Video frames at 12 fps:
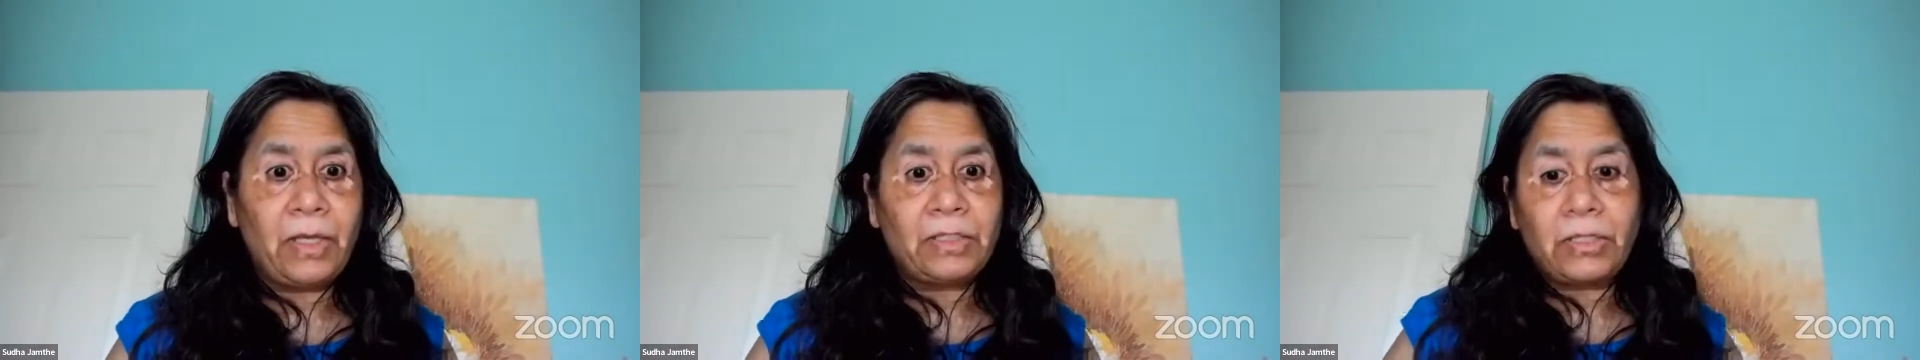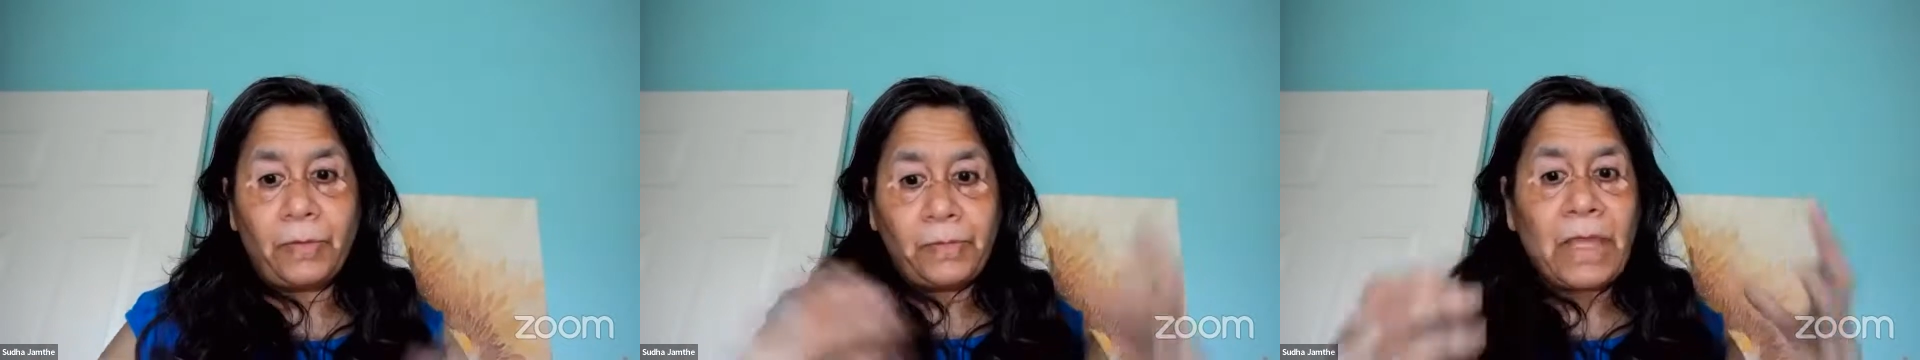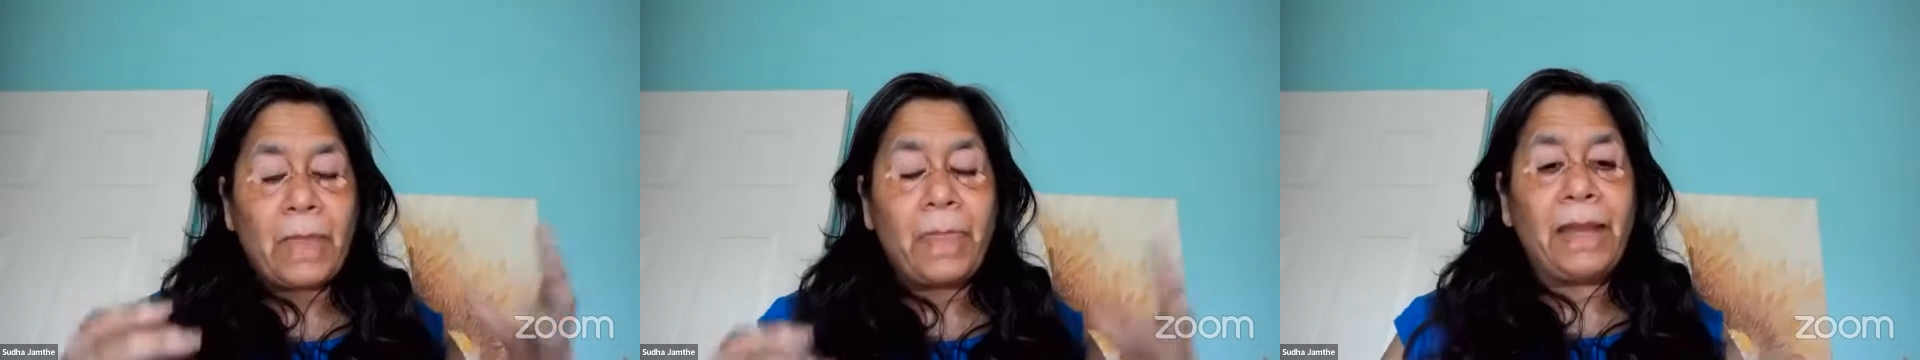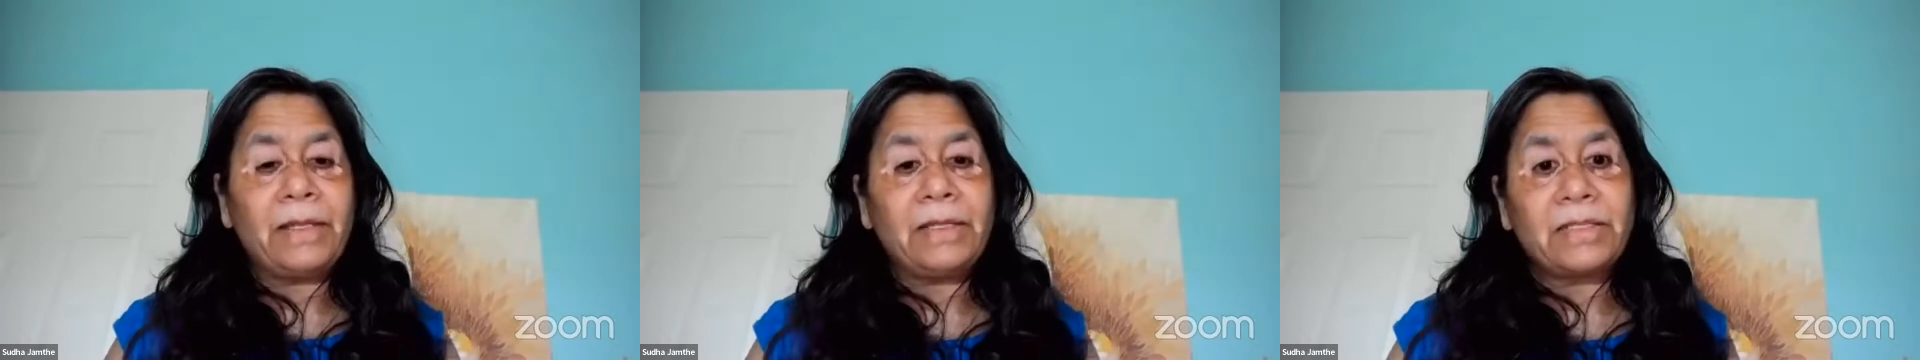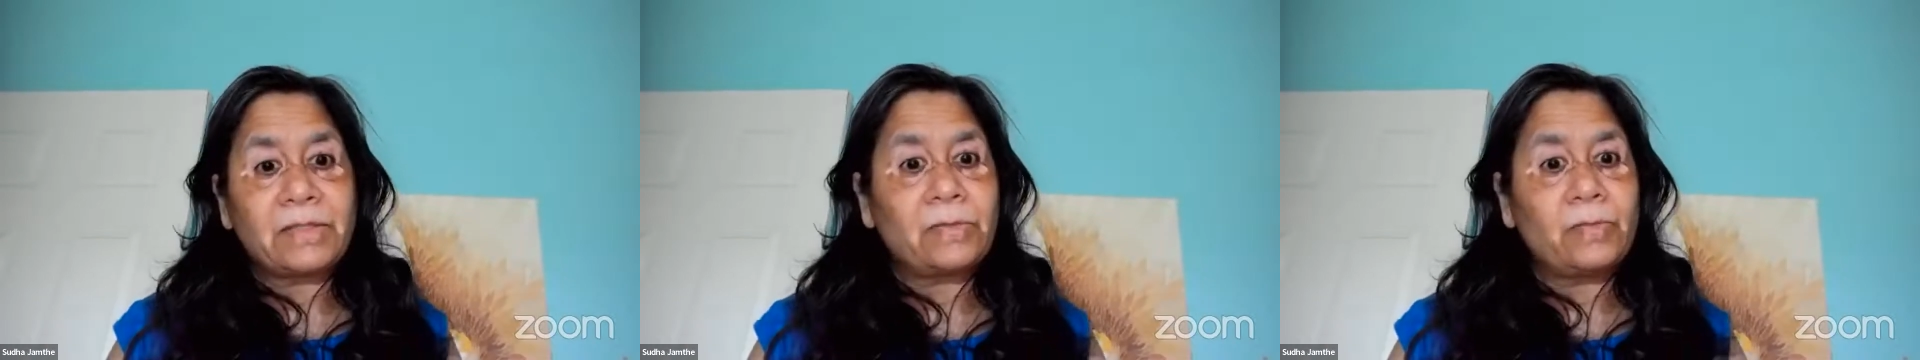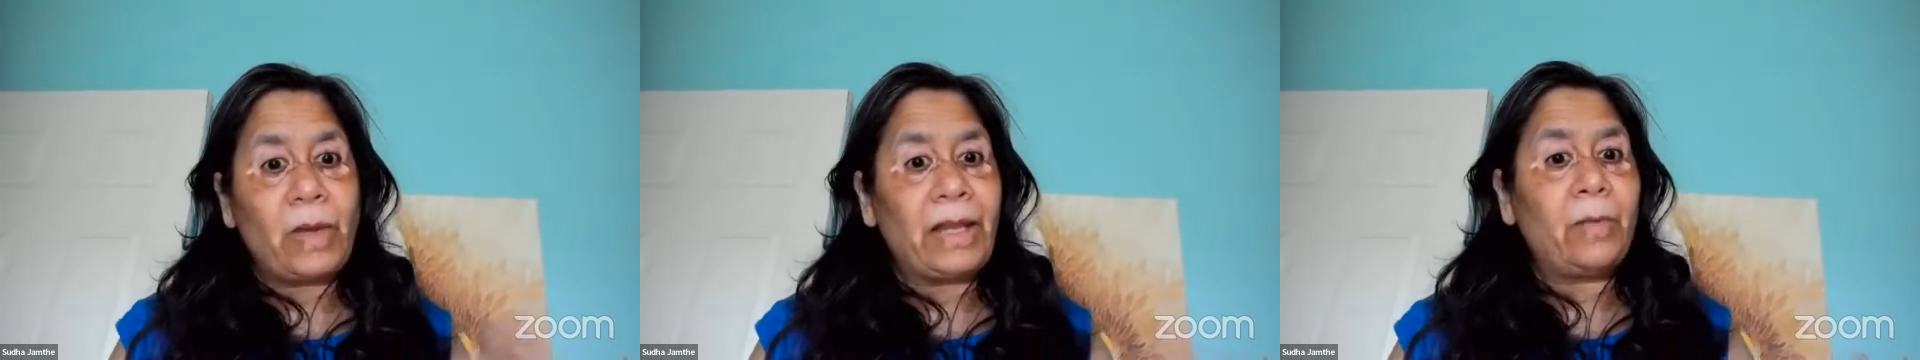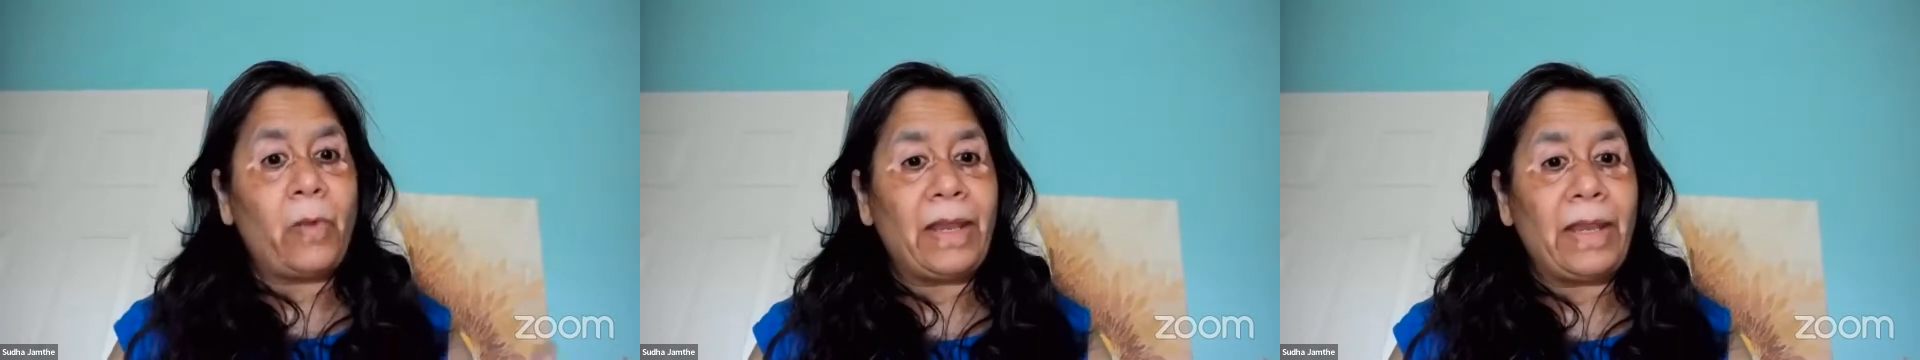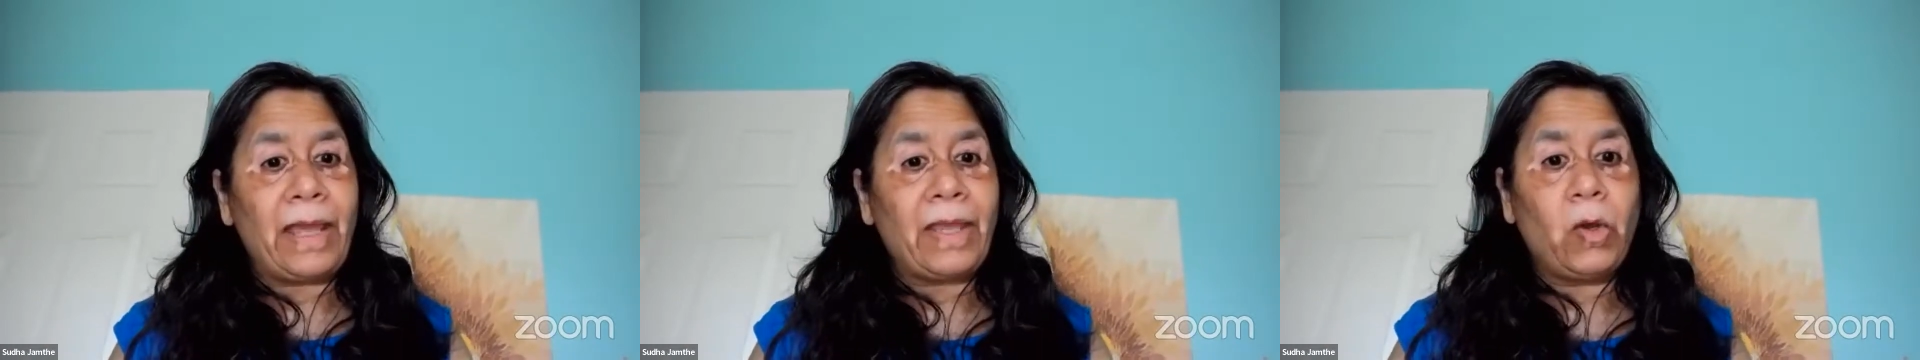So that is
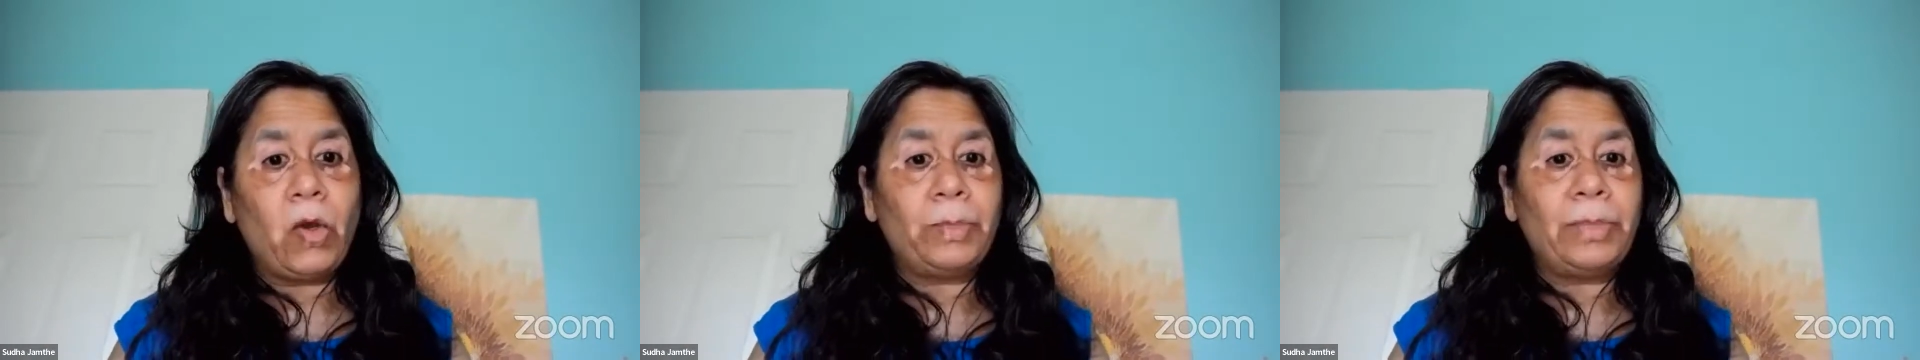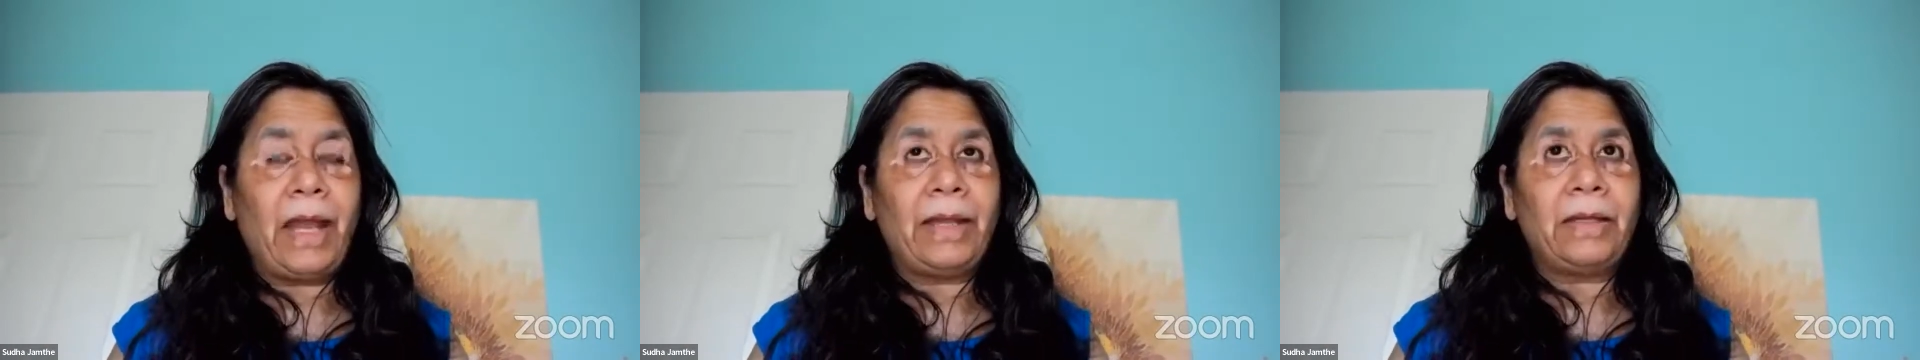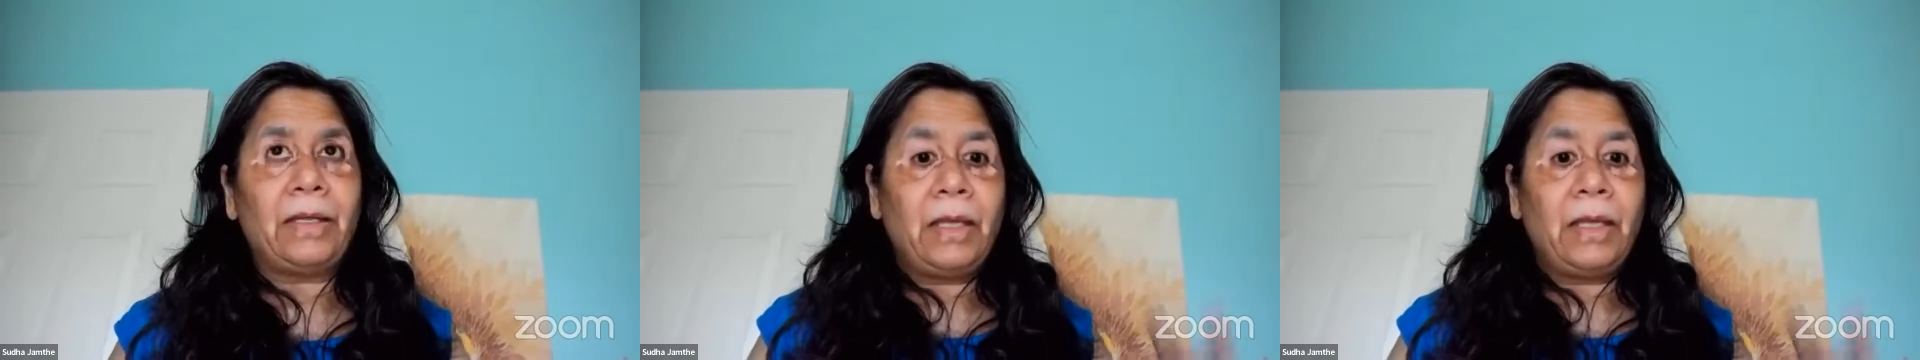one I hope that,